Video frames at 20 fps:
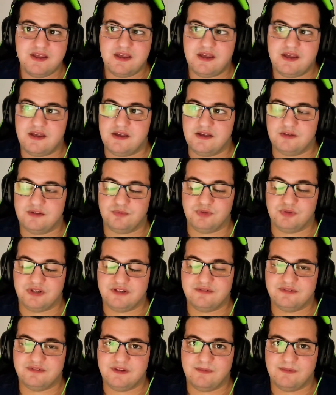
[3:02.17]
It will
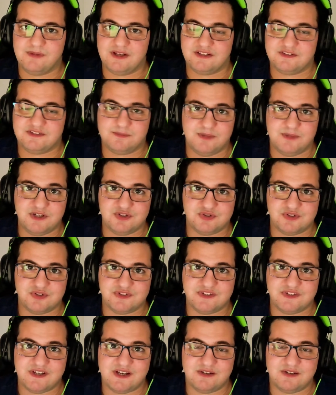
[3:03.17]
give them like spatial
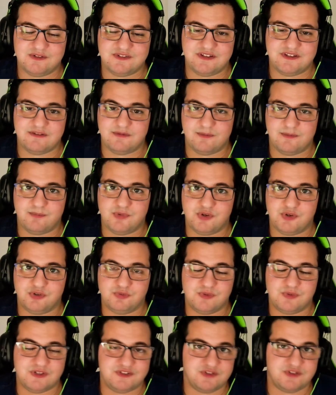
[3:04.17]
sound,
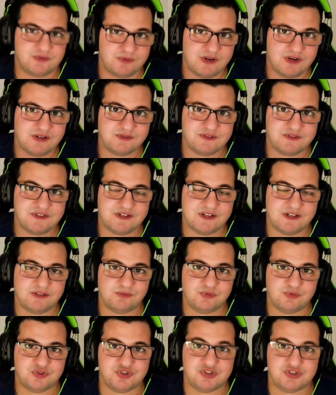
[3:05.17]
7.1 surround
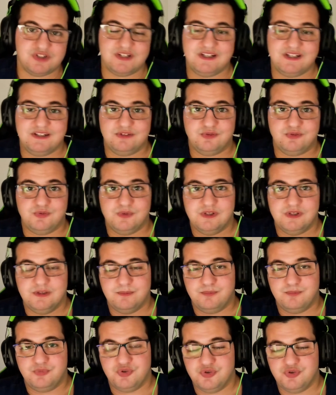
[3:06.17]
sound, which it will
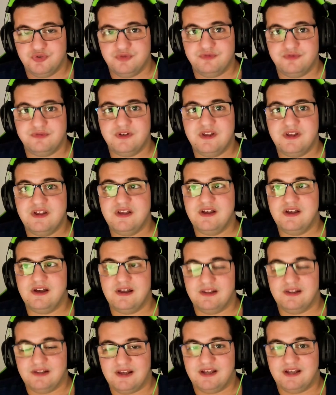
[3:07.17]
improve
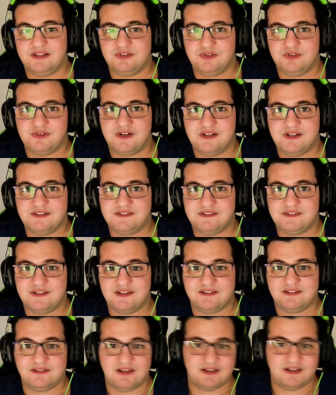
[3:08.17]
a lot your
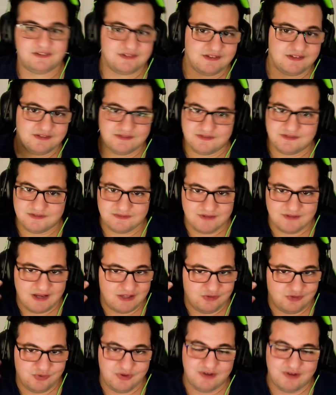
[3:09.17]
headset. Like, since
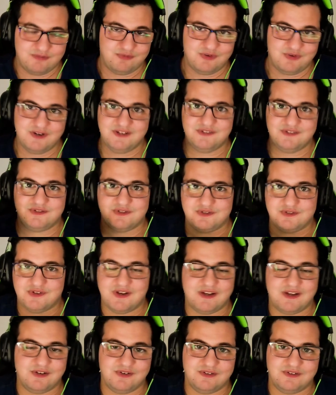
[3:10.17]
I do have Razer, so
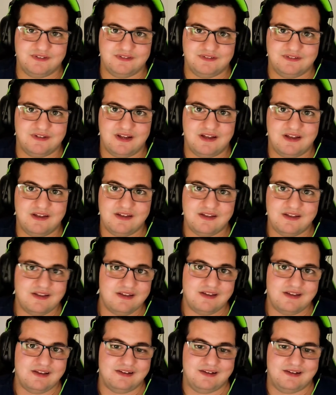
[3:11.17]
I
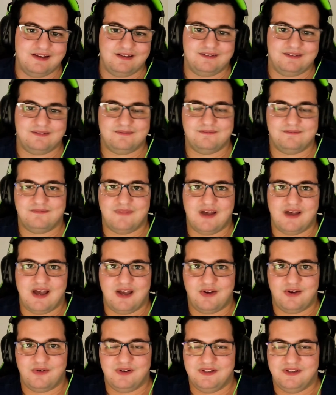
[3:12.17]
don't like,
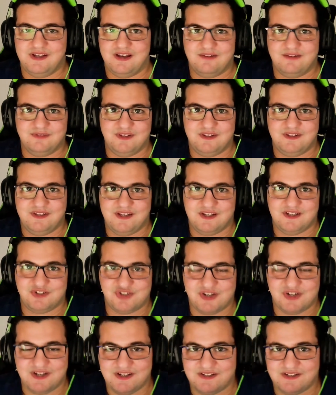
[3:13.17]
I already have the
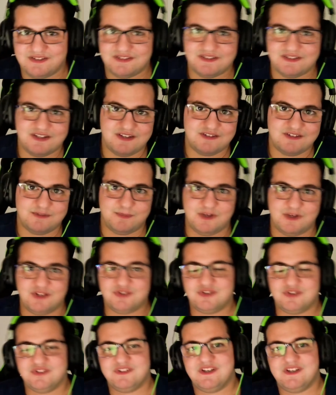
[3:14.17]
THX
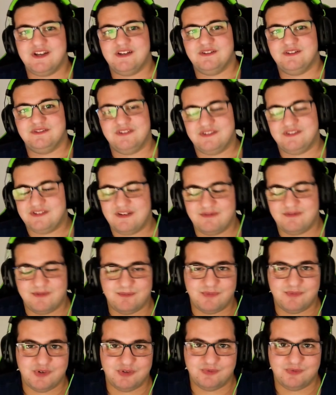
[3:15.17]
spatial sound, the
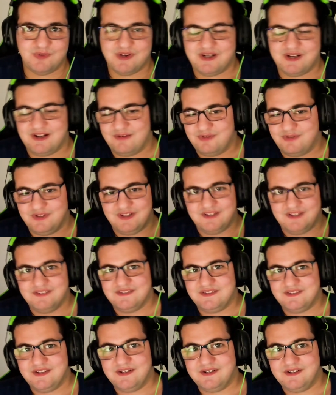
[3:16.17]
7.1, everything
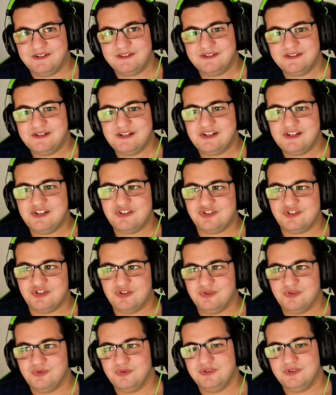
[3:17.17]
is there.
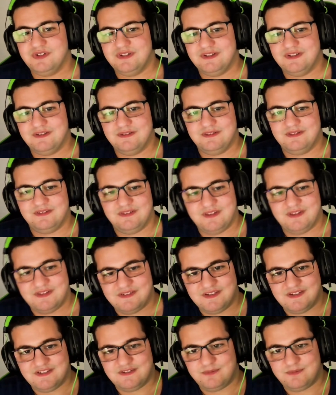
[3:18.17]
So
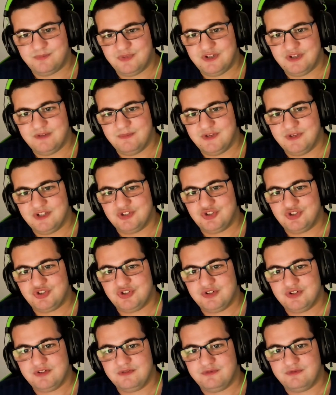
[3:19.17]
this is pretty
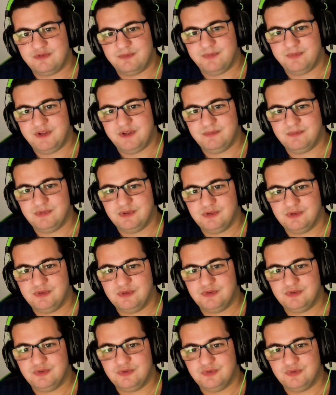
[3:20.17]
much for people
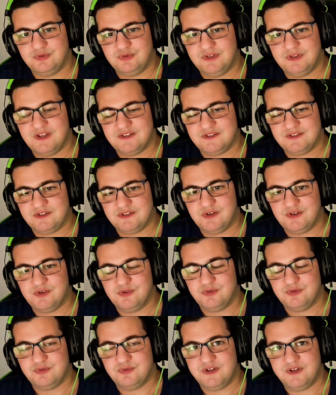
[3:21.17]
who doesn't
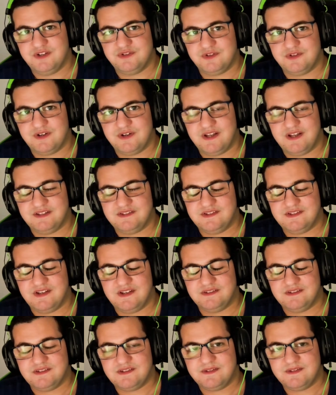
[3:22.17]
own Razer
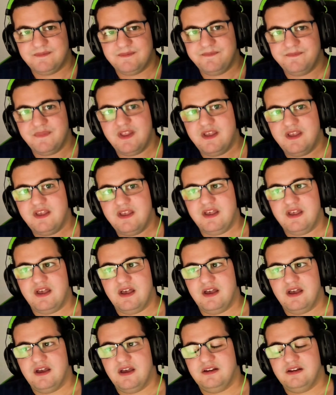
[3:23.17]
headsets.
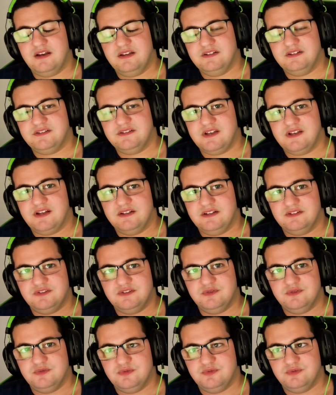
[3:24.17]
And I decided
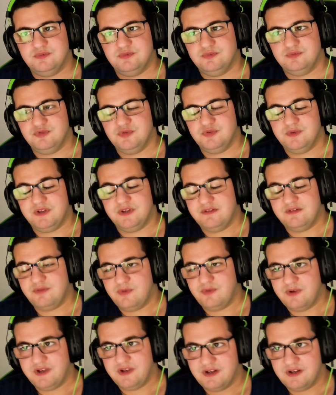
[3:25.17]
to do a
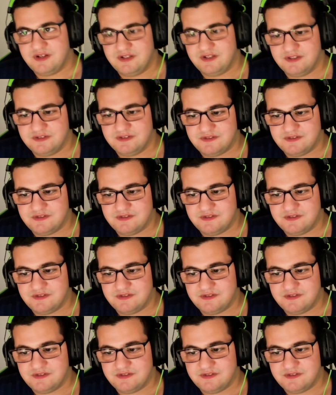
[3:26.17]
giveaway on it,